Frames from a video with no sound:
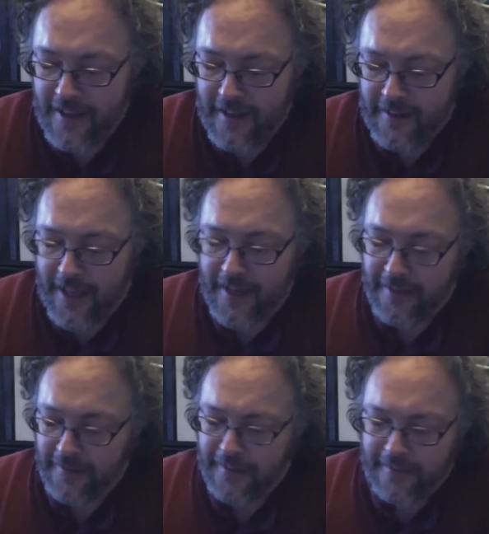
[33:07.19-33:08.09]

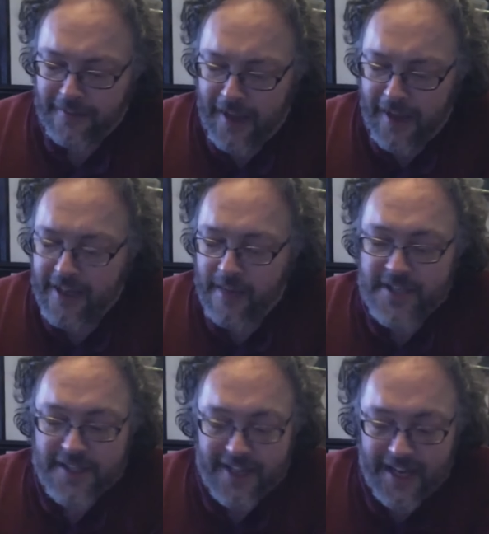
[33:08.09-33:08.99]
Then in comes
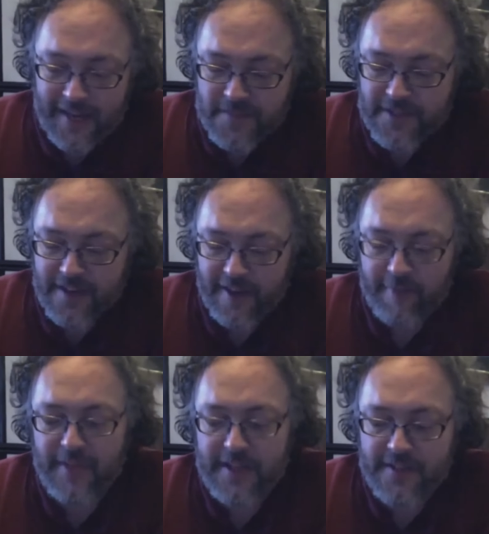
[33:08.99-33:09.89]
the times of
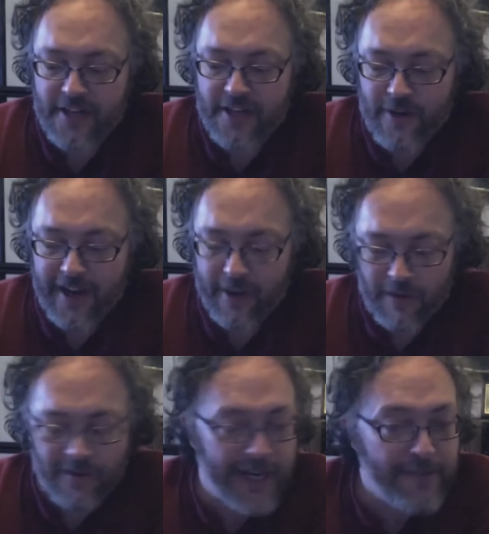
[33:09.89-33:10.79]
peace and
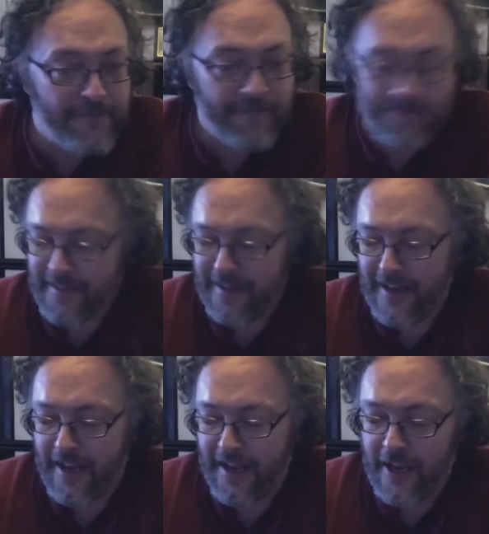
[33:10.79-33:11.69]
tranquility.
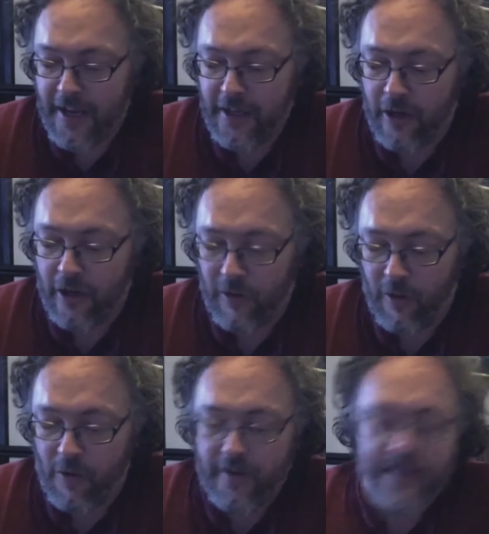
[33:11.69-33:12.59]
Your
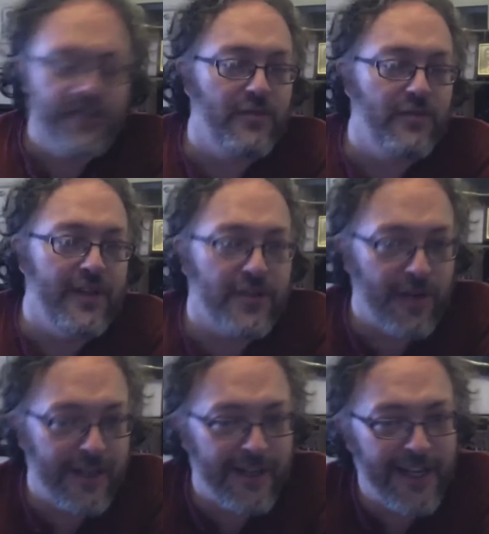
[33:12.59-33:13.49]
glow is sweet
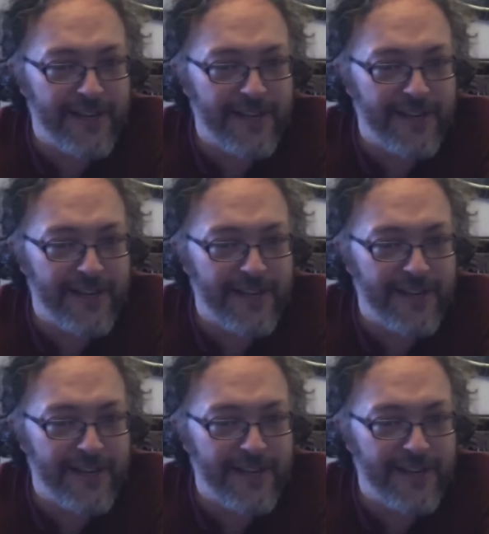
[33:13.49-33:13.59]
serenity."